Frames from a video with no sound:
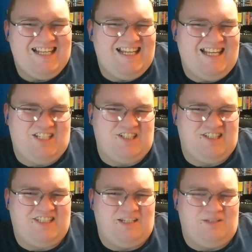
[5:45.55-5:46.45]
it
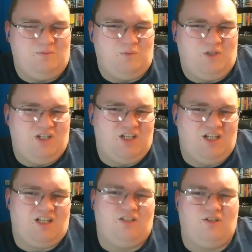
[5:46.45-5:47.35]
just didn't
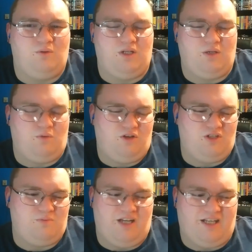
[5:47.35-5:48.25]
work. I don't know what it
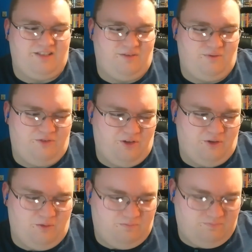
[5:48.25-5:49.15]
was, but I didn't
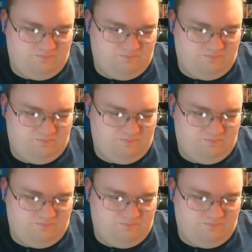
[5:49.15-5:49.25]
feel...